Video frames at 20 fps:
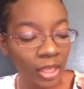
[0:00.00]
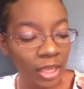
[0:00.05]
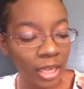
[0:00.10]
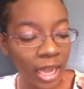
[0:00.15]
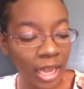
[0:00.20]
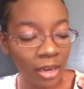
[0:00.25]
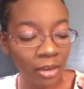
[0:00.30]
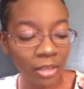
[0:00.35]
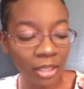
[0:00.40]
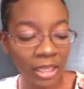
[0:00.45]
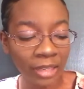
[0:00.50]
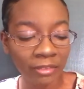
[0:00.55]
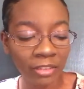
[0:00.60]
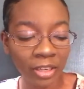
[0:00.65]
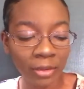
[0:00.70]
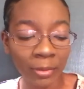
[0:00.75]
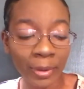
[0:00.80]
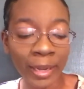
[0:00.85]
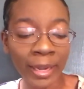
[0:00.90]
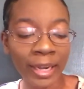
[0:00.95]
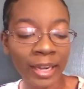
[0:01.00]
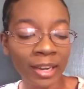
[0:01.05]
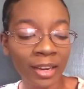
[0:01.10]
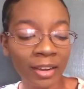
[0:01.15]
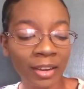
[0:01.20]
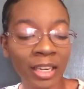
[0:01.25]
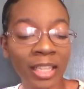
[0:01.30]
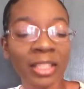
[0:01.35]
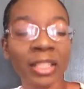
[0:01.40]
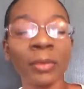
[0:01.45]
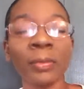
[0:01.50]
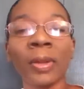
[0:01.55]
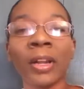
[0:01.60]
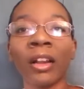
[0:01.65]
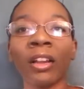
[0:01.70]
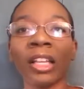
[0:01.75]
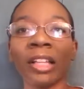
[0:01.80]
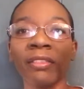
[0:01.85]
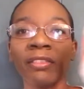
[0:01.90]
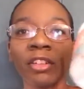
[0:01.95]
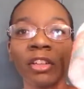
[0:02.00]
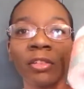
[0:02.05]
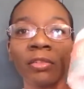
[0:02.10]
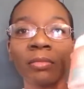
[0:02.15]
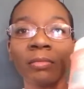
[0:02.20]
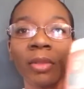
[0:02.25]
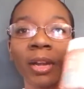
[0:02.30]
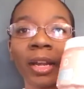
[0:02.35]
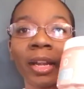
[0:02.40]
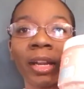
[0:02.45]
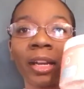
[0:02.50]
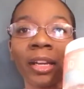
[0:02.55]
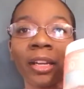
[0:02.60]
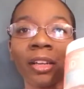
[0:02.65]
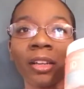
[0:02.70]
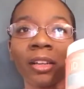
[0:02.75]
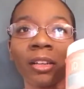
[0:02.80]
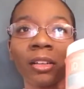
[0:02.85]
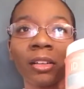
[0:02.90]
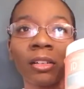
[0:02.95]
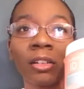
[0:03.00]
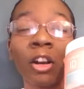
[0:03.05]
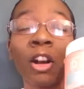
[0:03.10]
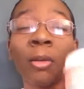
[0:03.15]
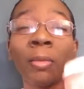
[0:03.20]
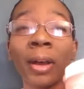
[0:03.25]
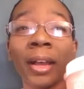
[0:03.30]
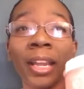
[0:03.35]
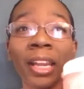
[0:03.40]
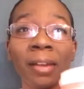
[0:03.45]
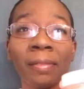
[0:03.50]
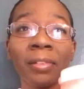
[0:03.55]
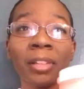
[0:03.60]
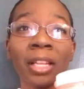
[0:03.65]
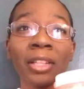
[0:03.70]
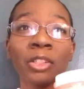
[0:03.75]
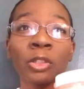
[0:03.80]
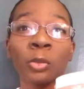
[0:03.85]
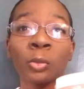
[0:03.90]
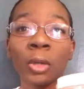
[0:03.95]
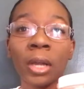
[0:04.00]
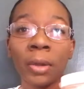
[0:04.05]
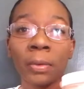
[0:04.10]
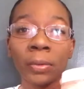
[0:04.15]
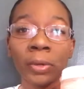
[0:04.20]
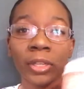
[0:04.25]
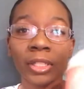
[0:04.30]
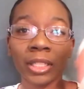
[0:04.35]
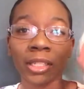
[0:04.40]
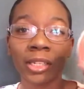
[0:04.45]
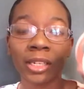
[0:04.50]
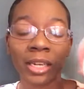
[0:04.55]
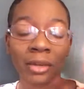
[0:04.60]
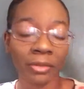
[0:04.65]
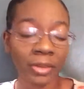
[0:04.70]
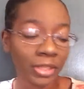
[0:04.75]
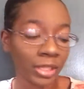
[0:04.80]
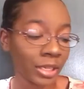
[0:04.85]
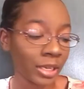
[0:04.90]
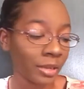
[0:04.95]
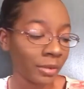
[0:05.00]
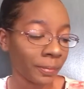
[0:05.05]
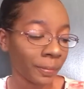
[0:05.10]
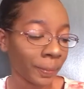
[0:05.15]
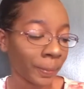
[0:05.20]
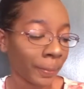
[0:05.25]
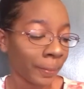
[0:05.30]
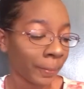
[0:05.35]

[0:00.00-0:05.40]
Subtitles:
I only leave it on my hair. That's not what I only leave on for my hair. On my hair for like 2 hours, and then I rinse it out.